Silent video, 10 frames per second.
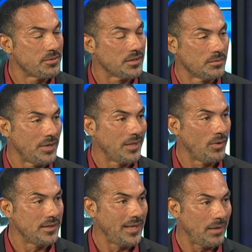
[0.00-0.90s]
And, oh, by the
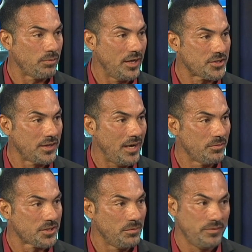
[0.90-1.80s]
way, Dak Prescott
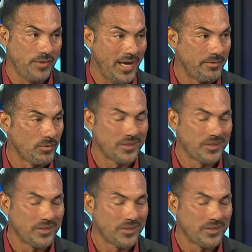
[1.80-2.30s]
was going to be 5-1.